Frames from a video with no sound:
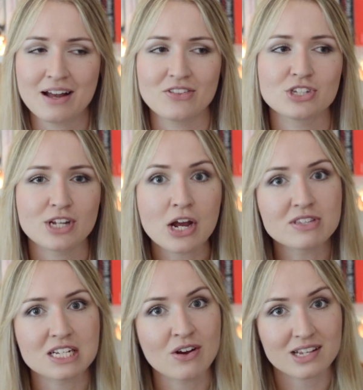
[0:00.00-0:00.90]
The
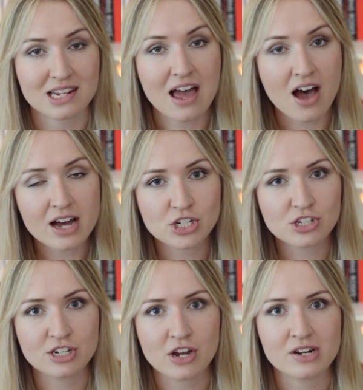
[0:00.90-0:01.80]
stones are not as large as
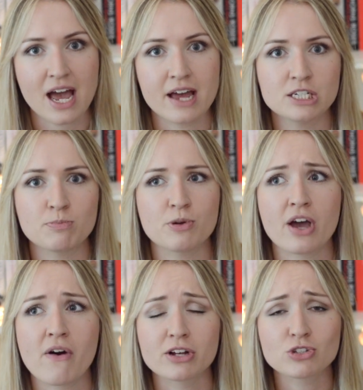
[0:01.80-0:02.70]
Stonehenge, but
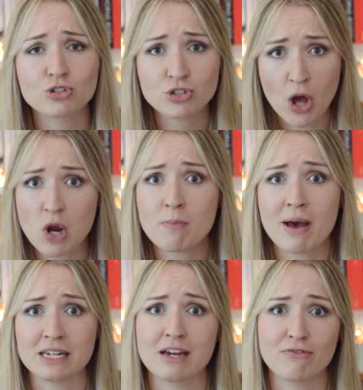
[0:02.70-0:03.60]
there are so
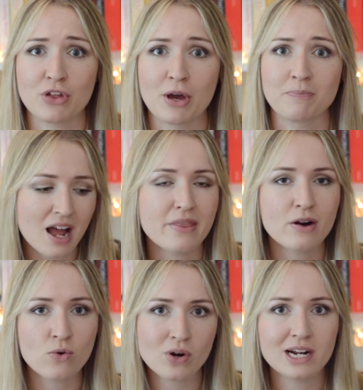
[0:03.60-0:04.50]
many of them and
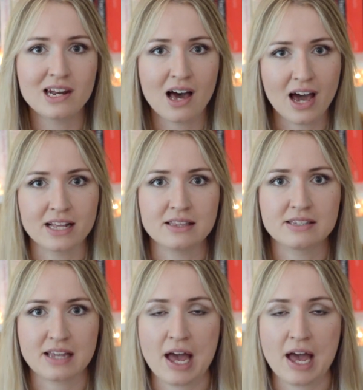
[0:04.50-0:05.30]
they're all in lines.